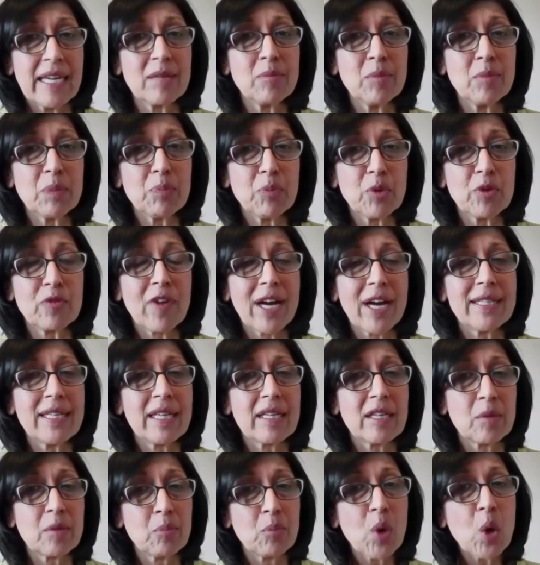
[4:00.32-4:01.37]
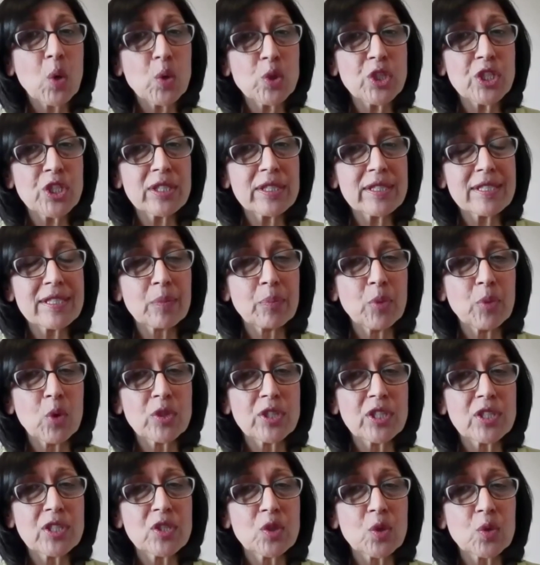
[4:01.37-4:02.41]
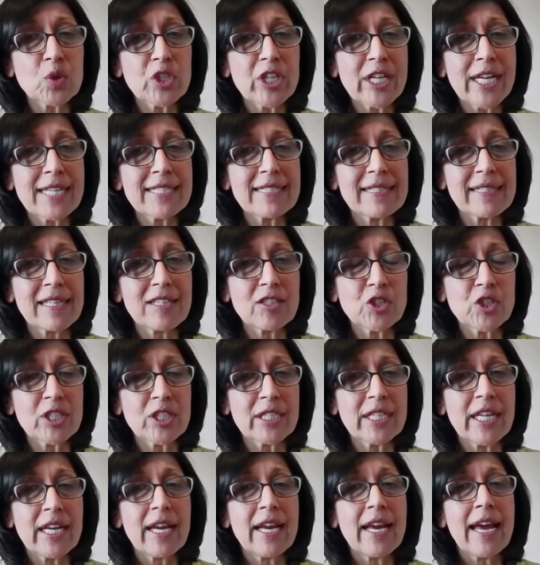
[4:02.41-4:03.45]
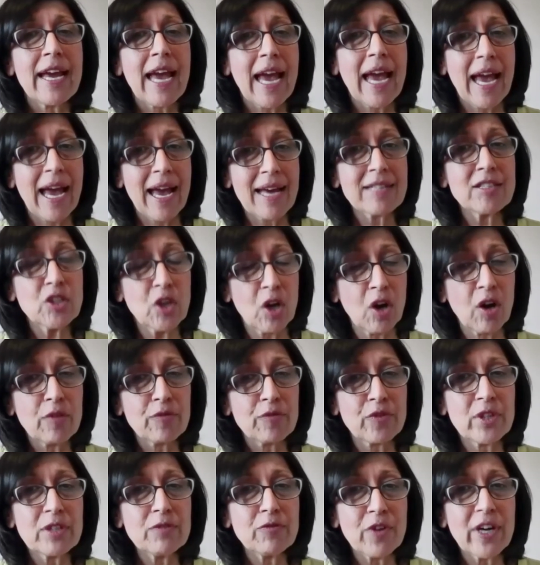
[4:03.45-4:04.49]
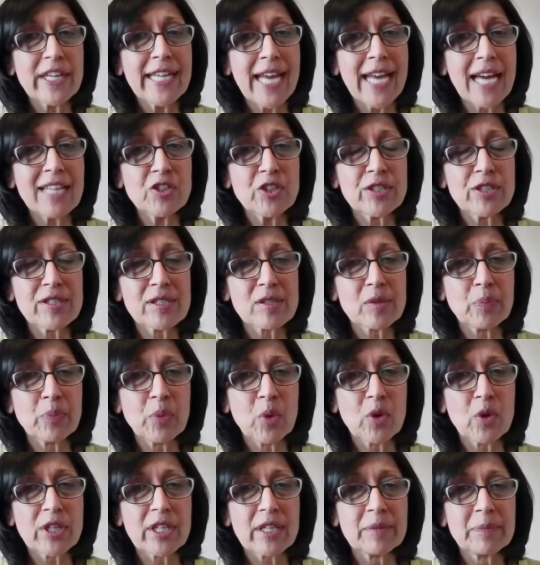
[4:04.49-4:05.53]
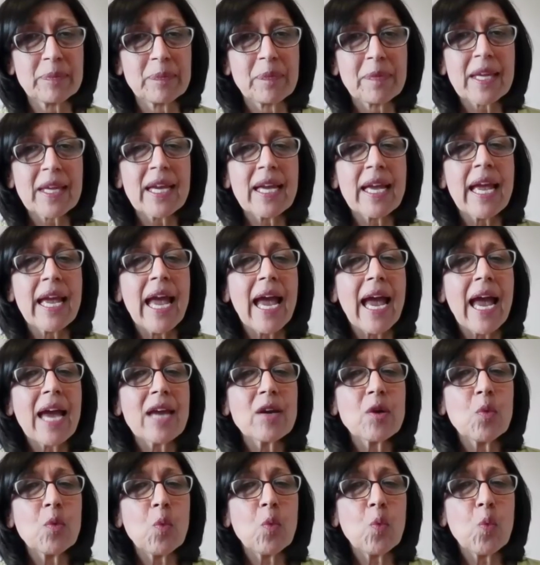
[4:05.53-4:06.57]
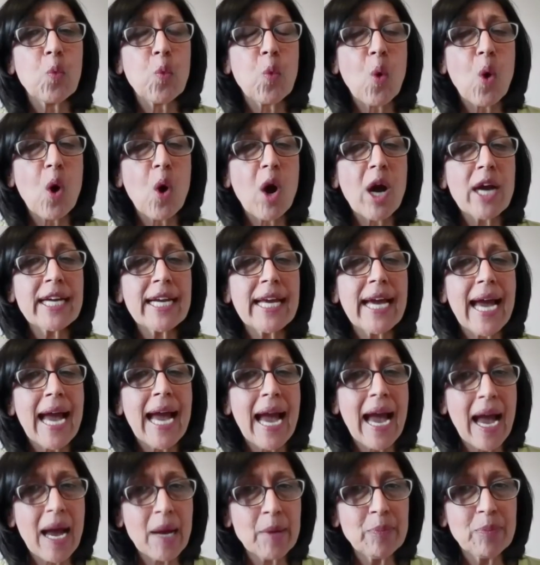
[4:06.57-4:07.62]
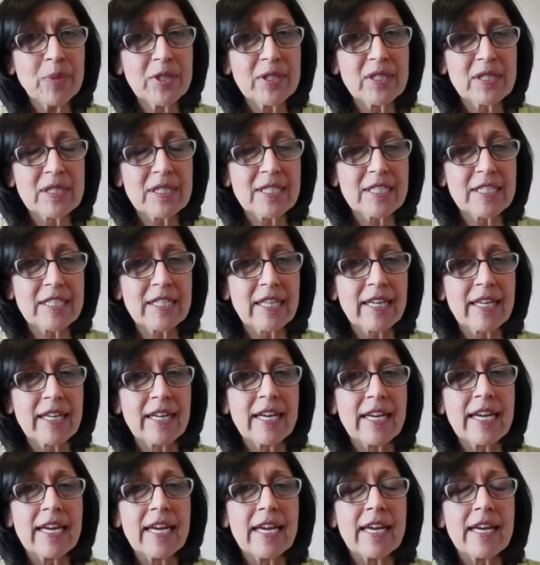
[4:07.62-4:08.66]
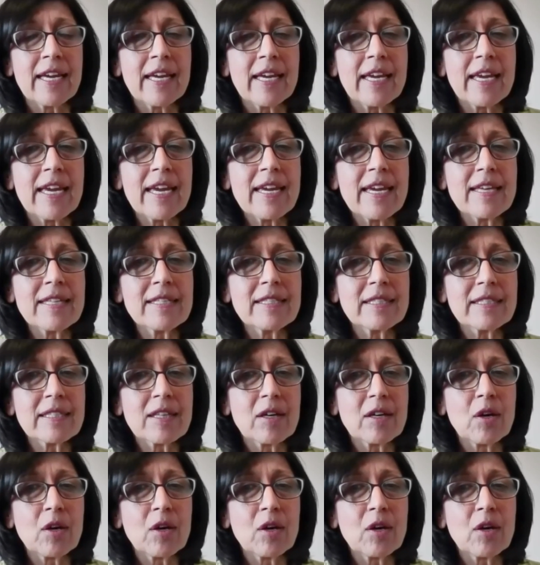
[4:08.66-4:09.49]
be providing emotional support and socialization, and often financial support. And what happens is